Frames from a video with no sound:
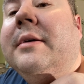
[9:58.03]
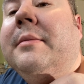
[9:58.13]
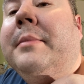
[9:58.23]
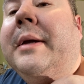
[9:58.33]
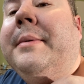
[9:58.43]

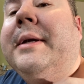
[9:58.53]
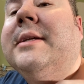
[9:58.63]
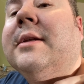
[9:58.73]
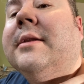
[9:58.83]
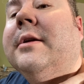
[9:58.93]
Maybe it's
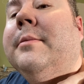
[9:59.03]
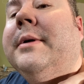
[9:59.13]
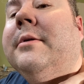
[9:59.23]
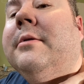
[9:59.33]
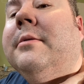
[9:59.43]
a little
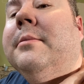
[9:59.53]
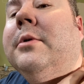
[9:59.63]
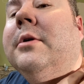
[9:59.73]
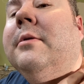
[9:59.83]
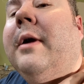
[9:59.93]
bit
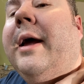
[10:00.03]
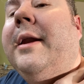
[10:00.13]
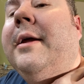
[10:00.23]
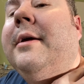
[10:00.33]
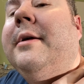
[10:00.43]
more
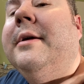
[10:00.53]
red.